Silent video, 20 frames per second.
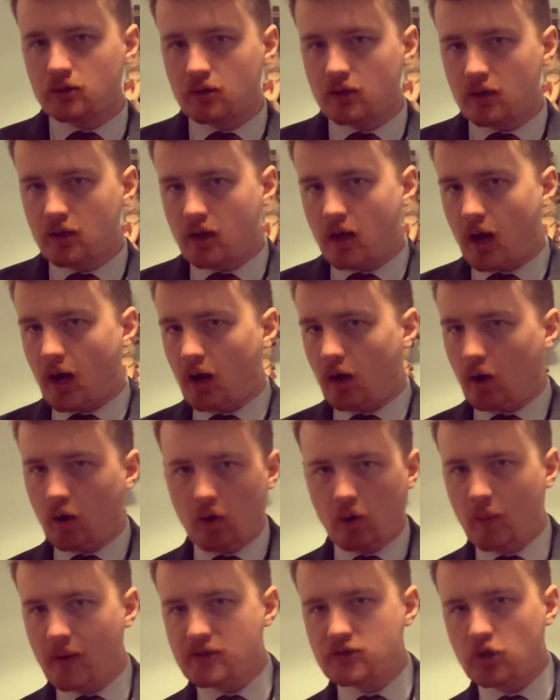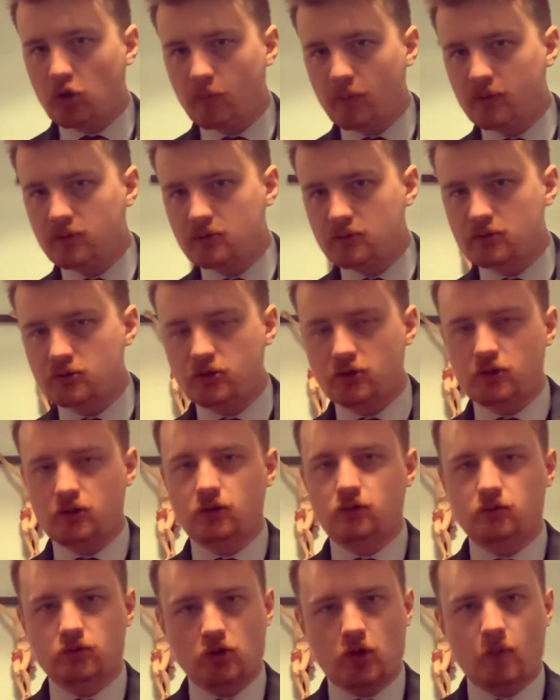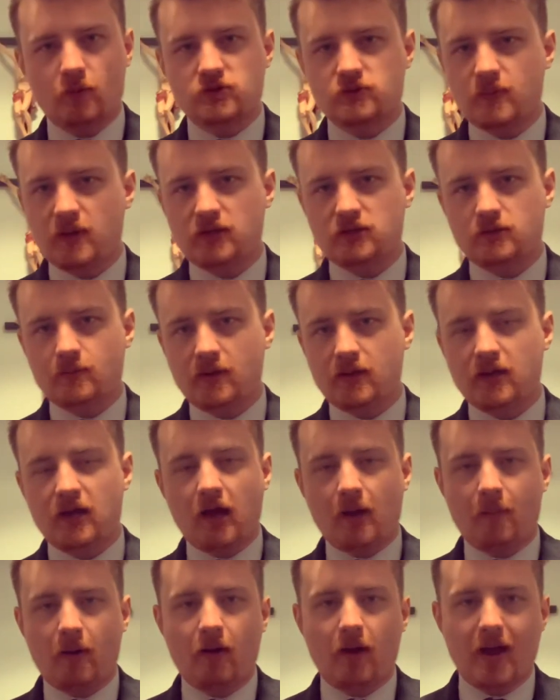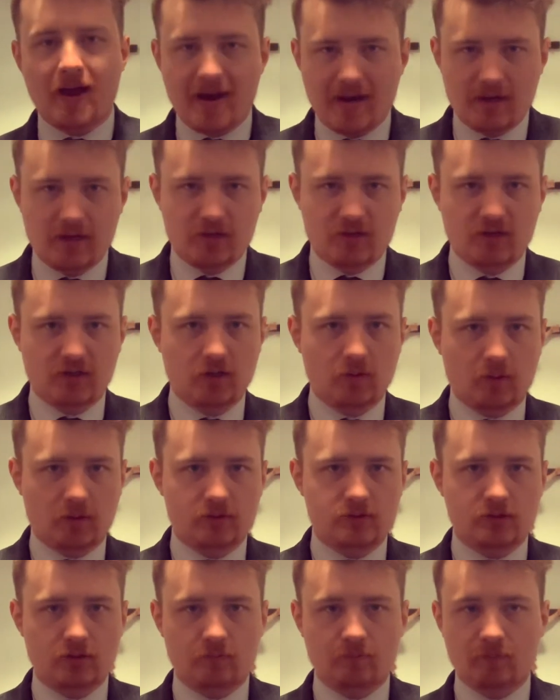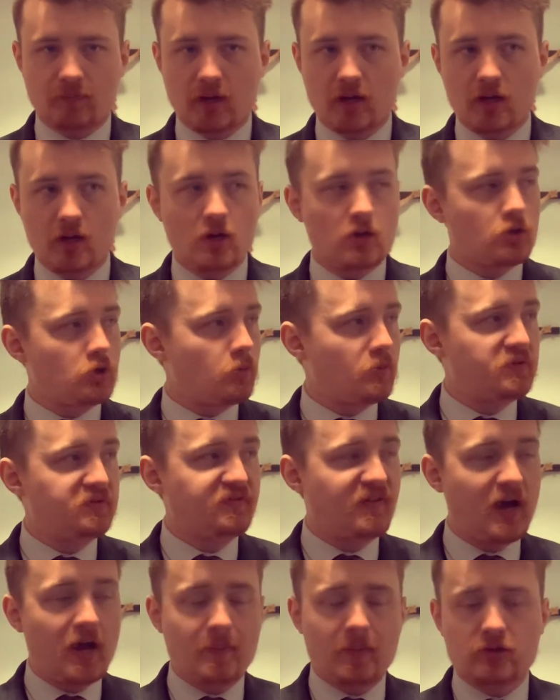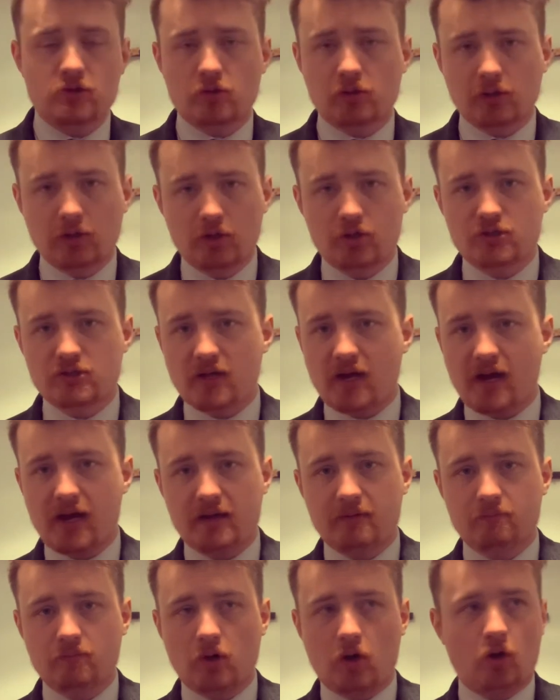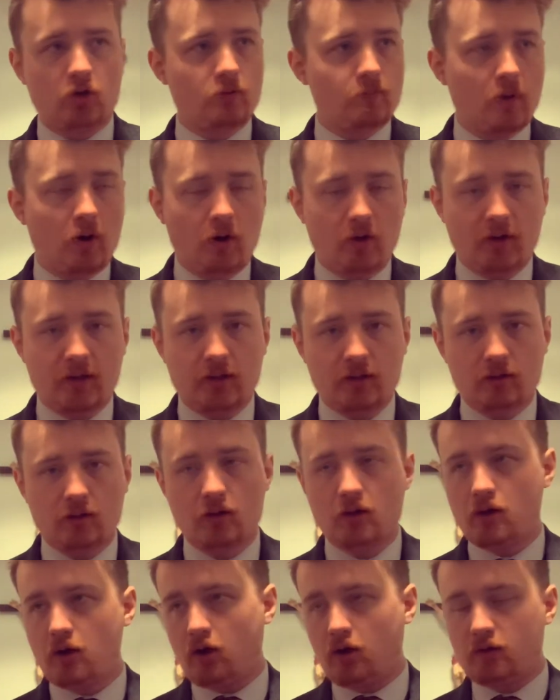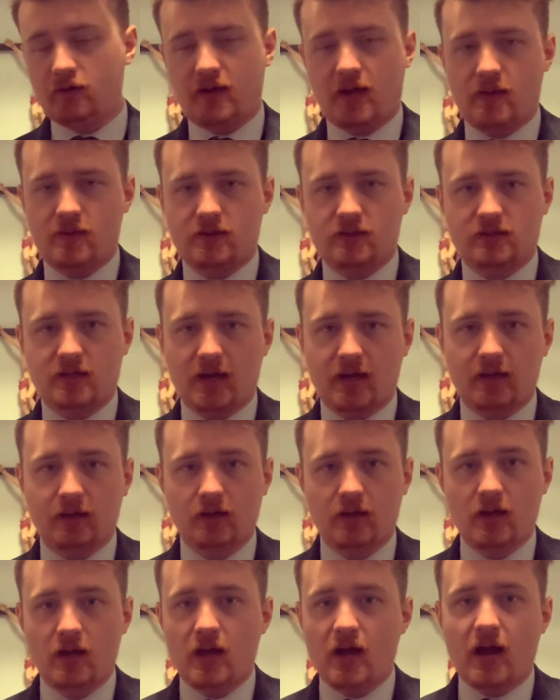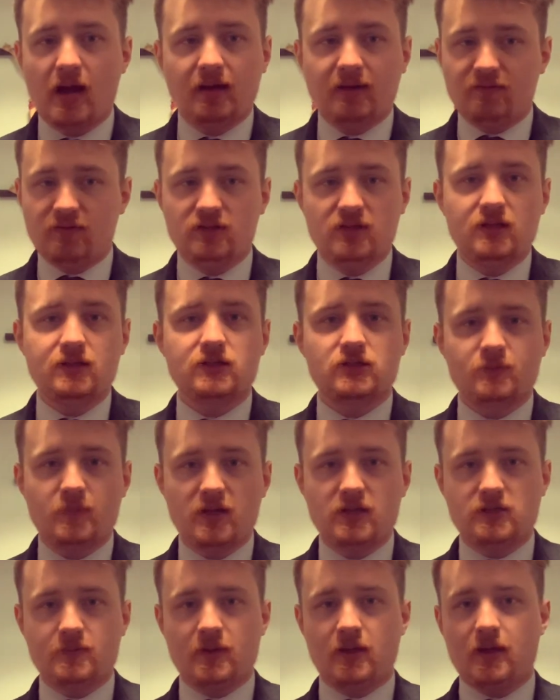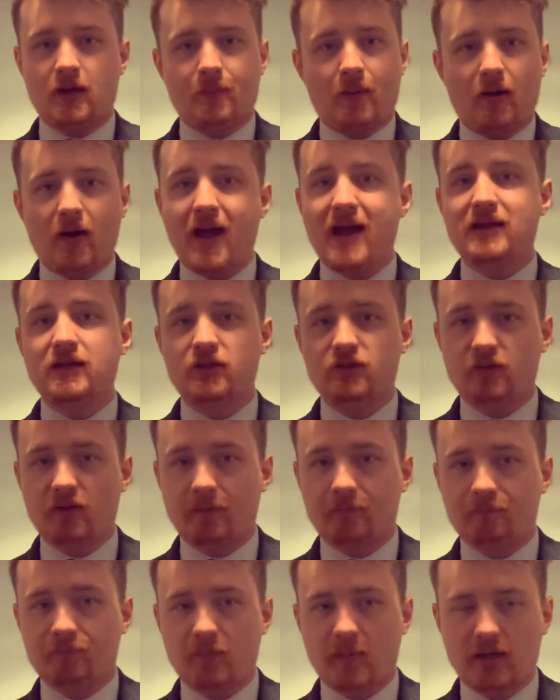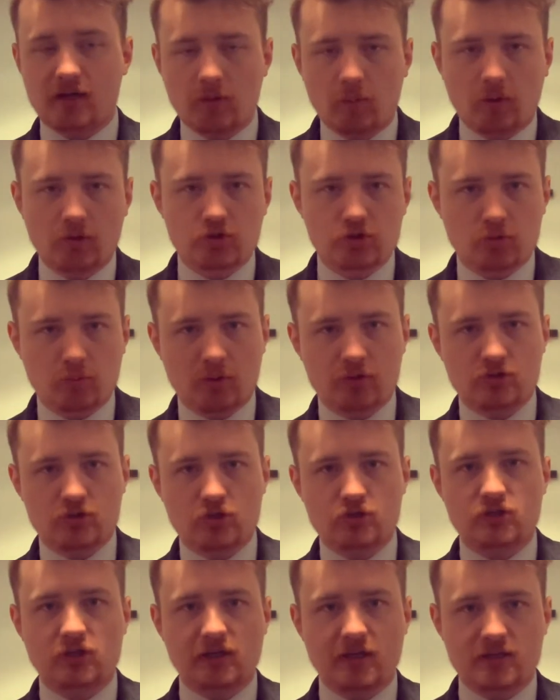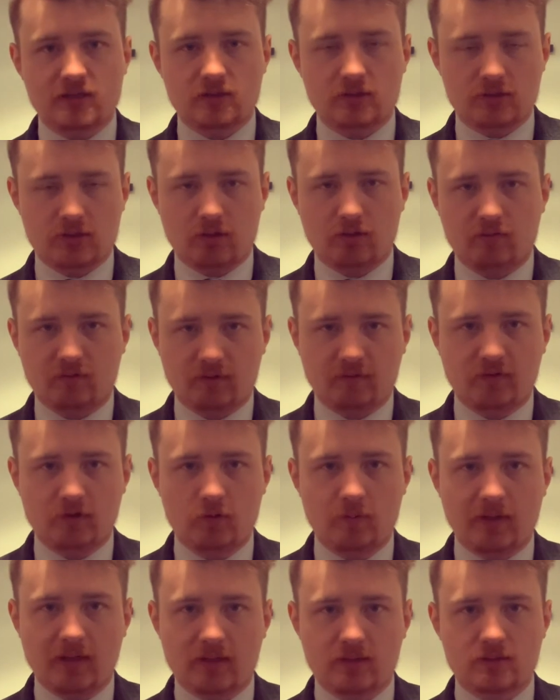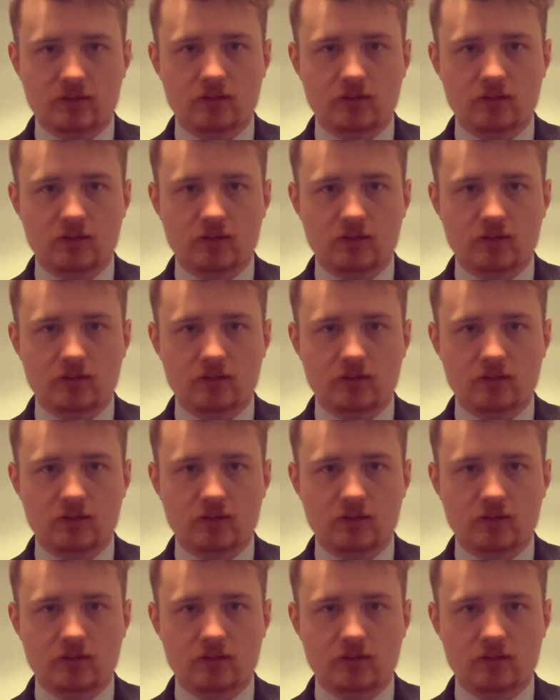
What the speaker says: are always open to you to come and speak to me about anything you want to. Come and find me during lunchtime or the morning or the end of the day. And if you need to speak to me about anything and you want someone just to listen to for a few minutes,